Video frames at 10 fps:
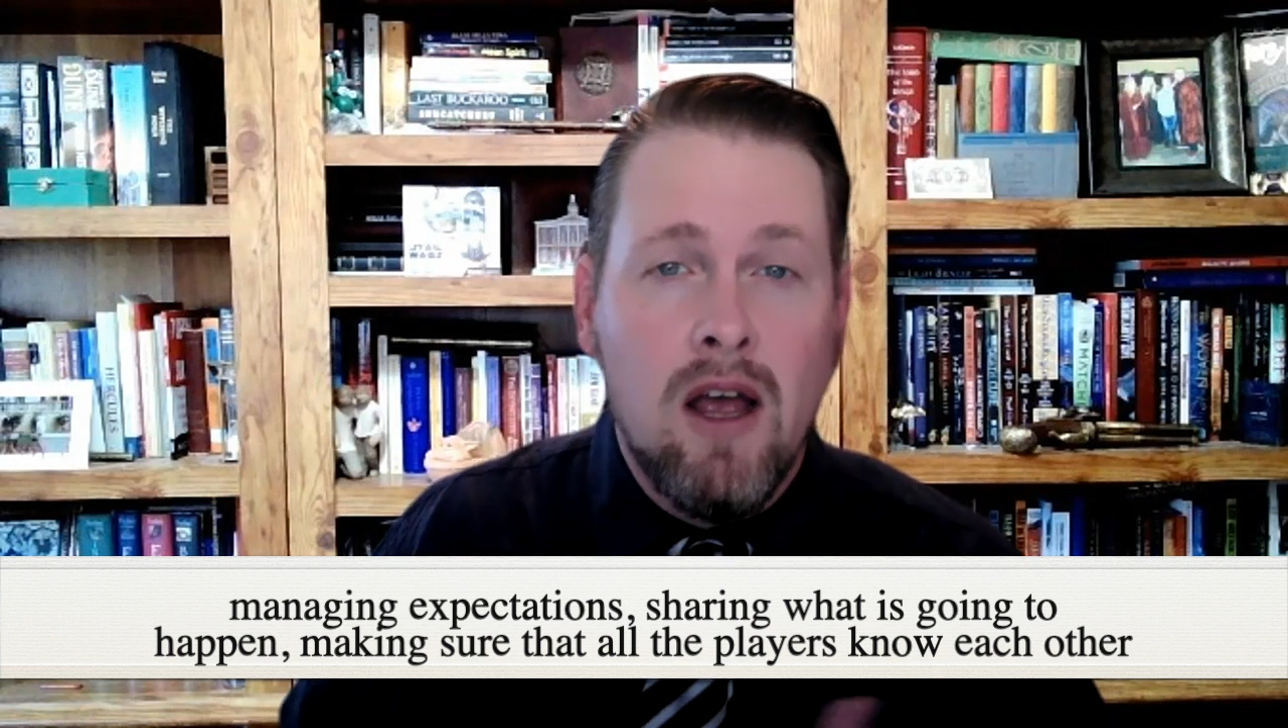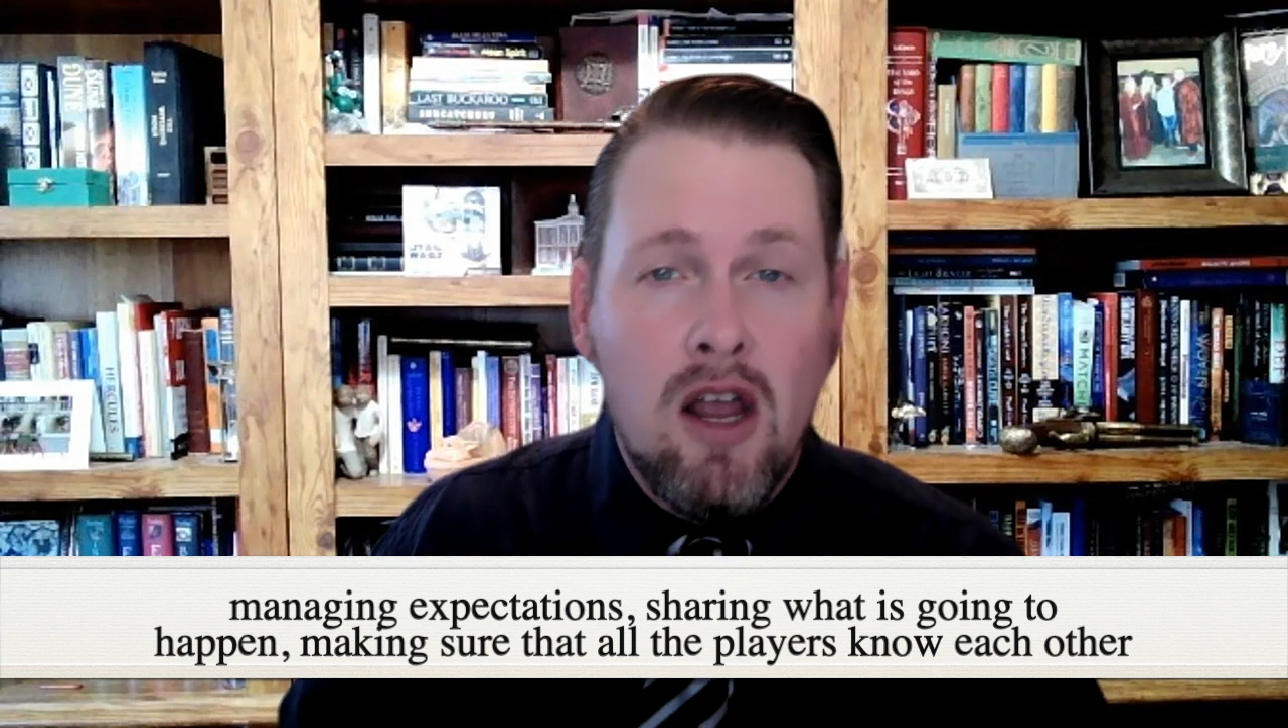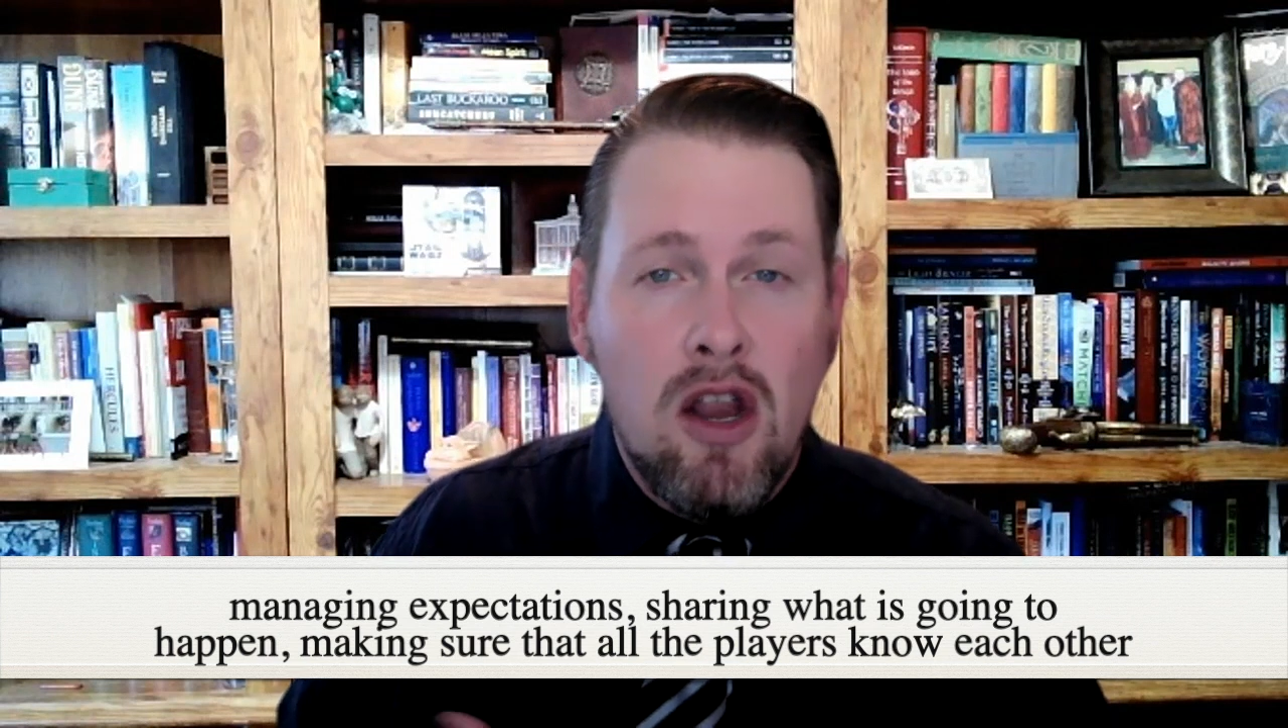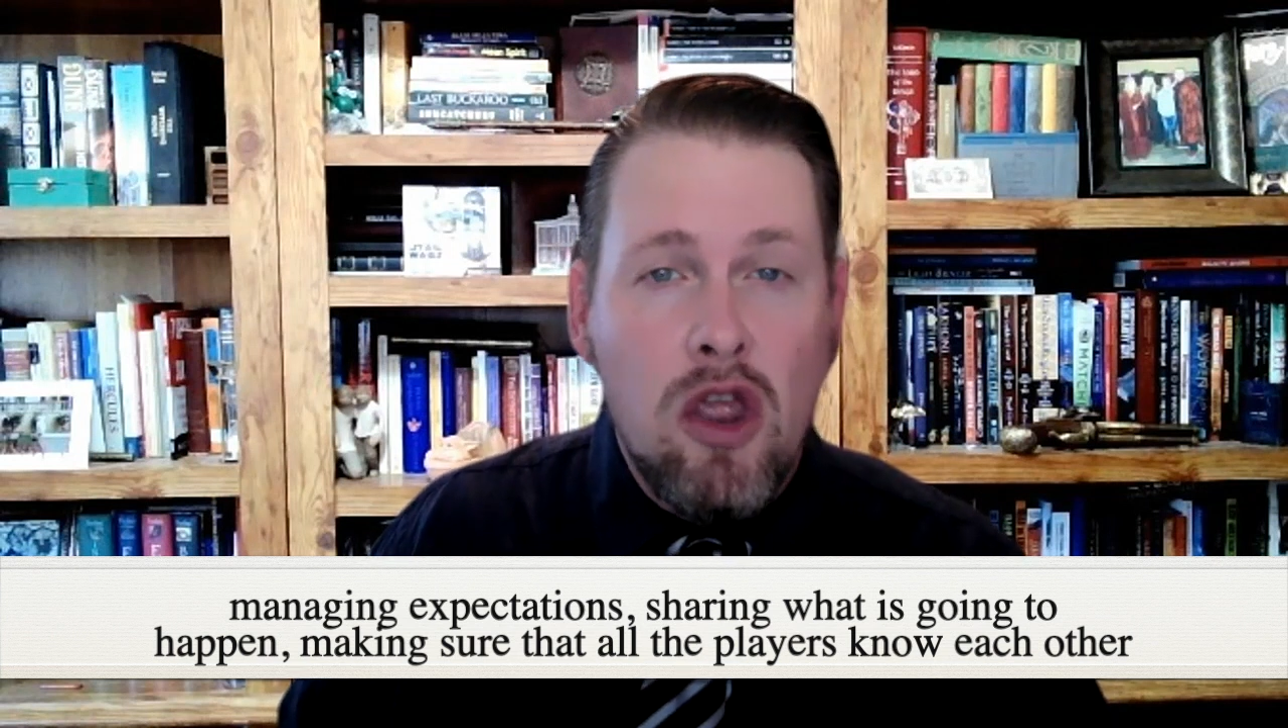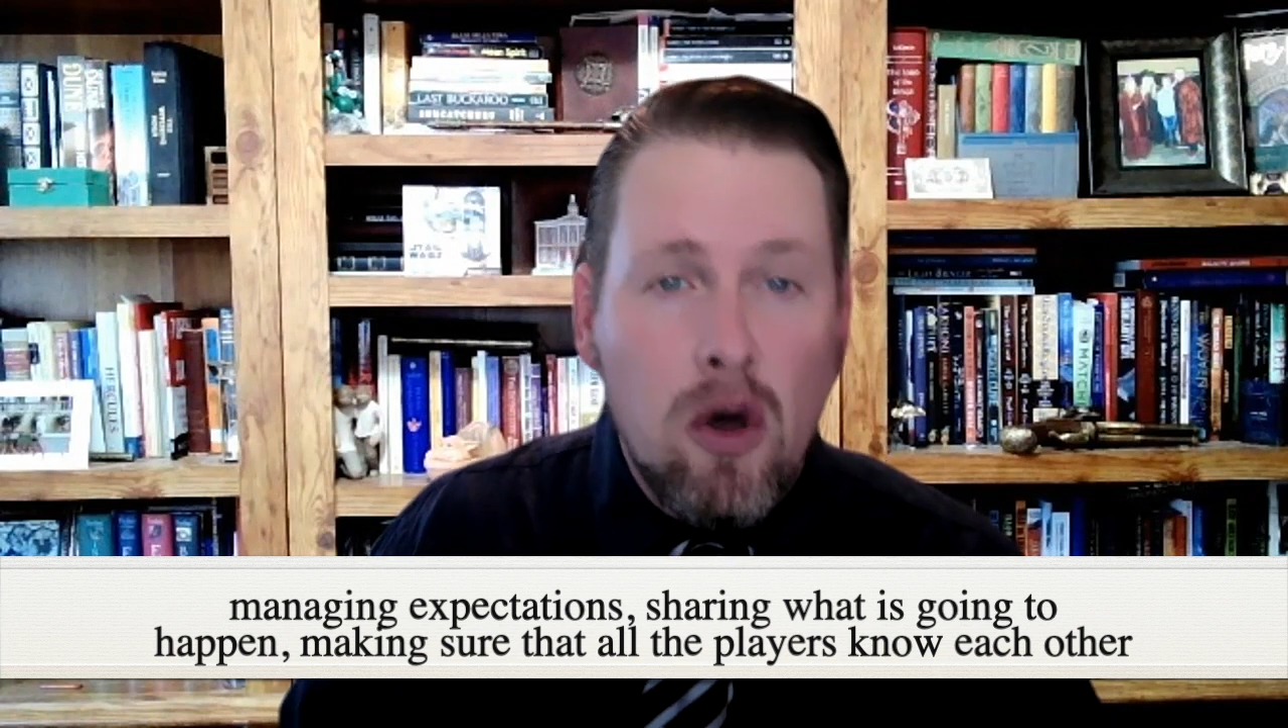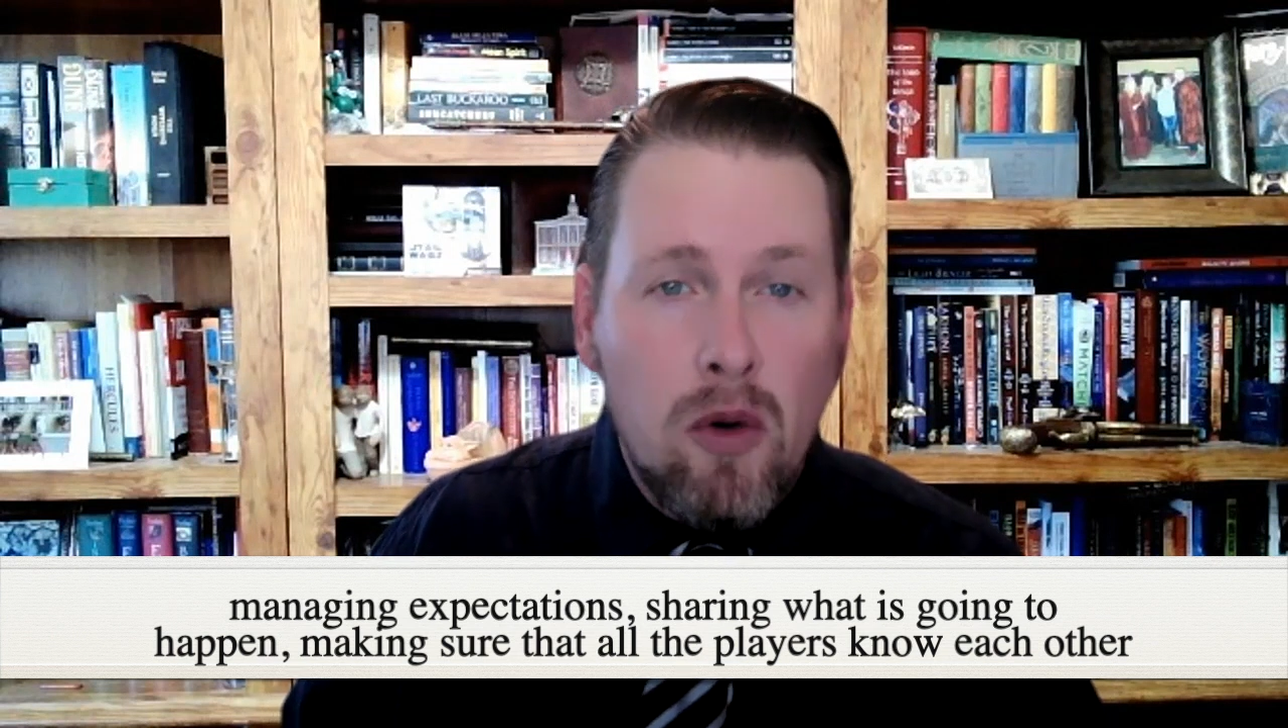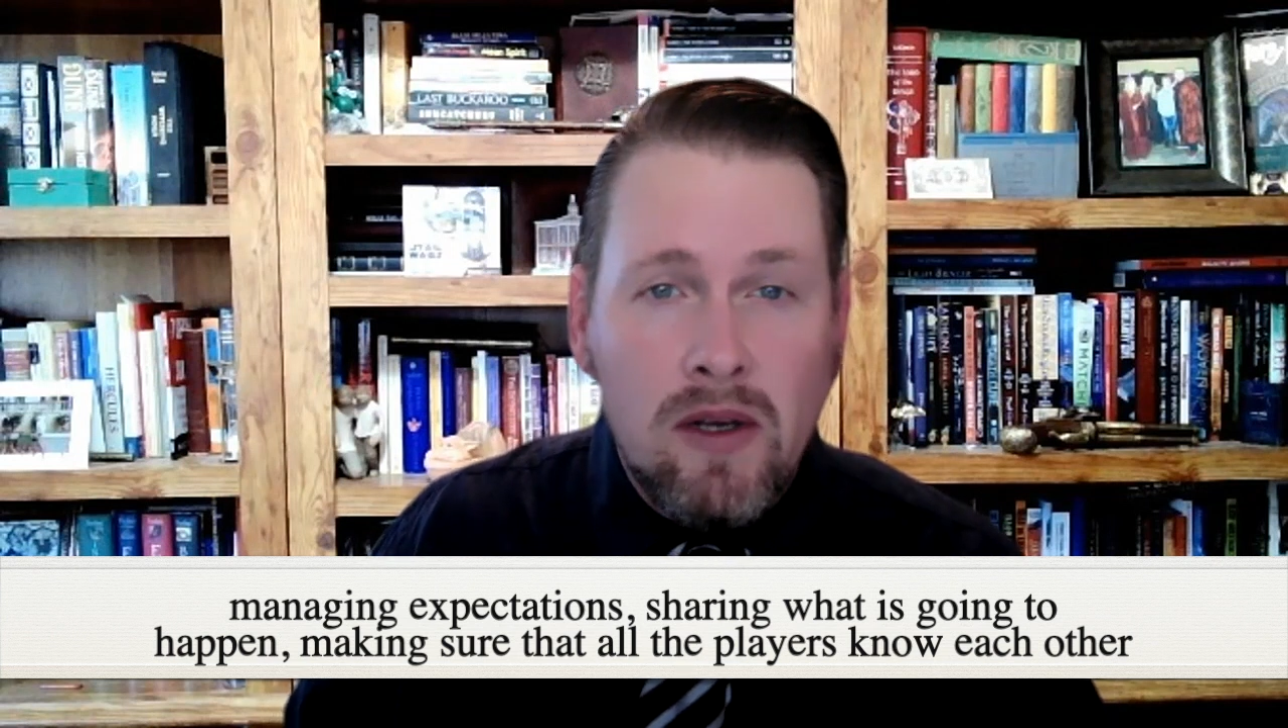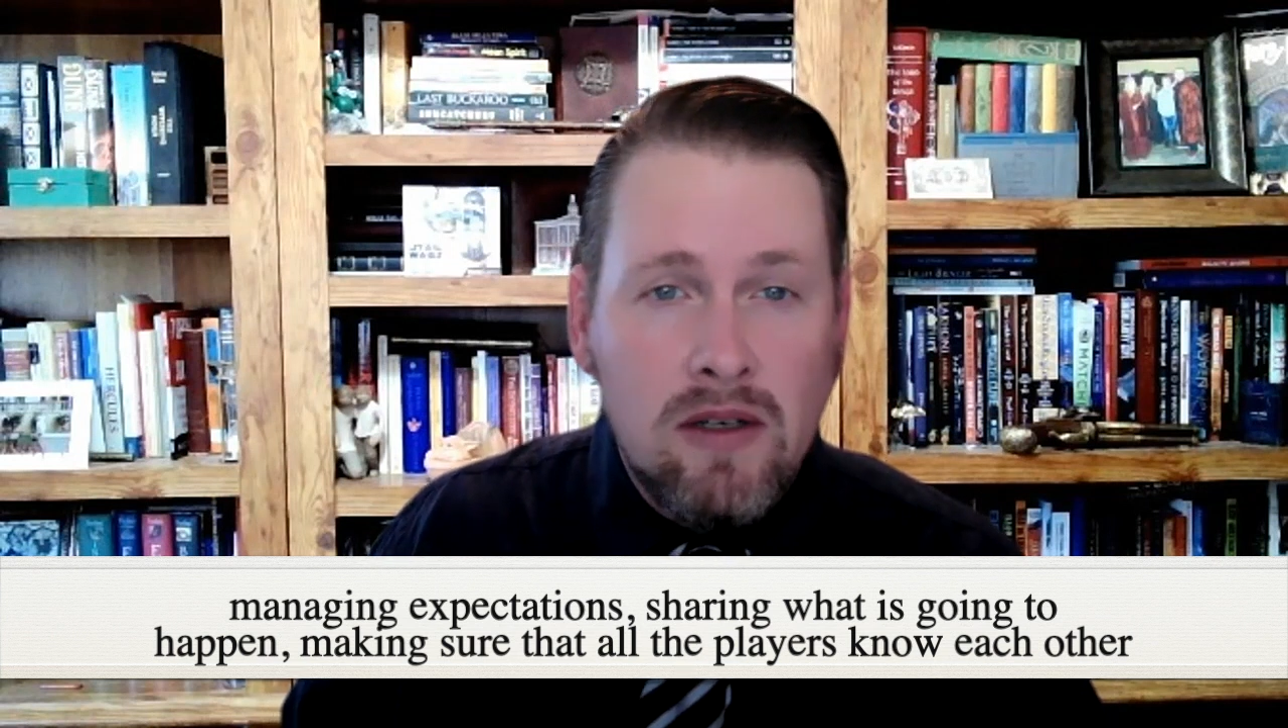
know each